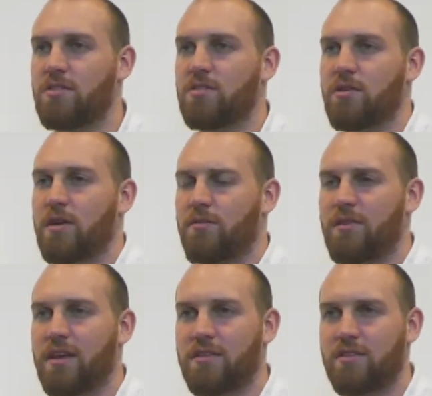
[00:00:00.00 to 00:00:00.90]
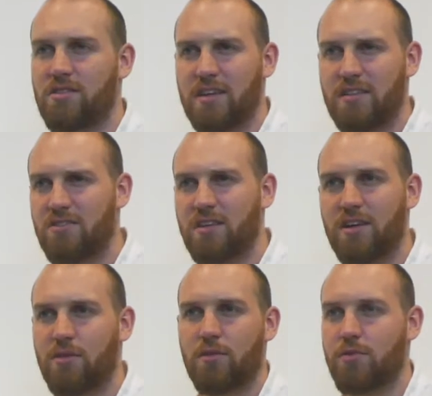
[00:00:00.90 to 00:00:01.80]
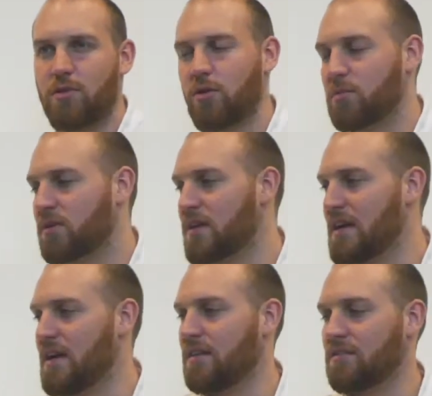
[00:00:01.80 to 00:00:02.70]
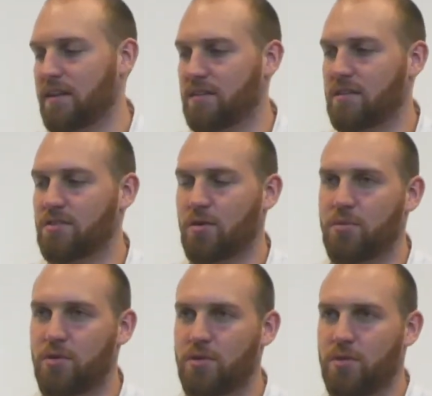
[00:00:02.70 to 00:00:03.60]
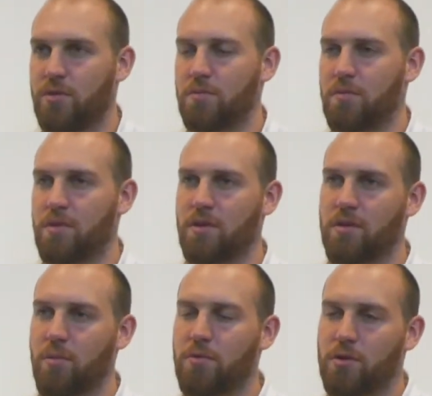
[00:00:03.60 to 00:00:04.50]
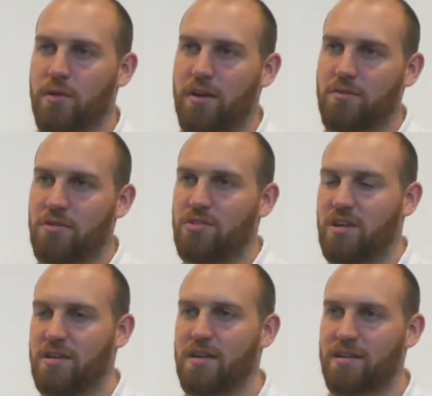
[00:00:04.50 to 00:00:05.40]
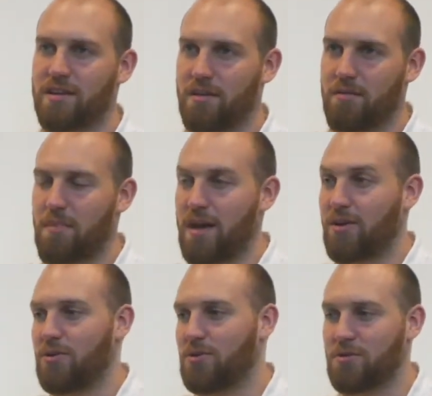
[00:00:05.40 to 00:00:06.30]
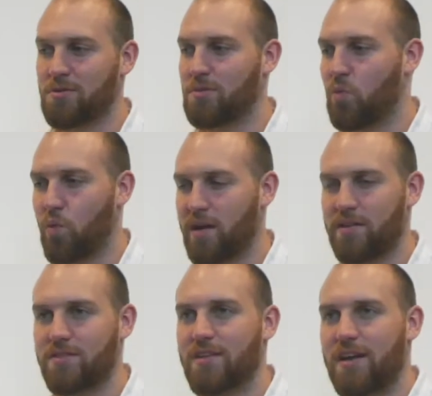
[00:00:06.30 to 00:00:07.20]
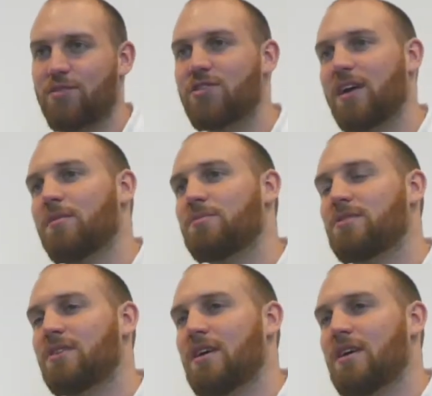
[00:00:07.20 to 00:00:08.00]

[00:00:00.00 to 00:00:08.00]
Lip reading: So you have like the CNC, I don't know if you know, but it's like this computerized machine that can make all weird kind of shapes.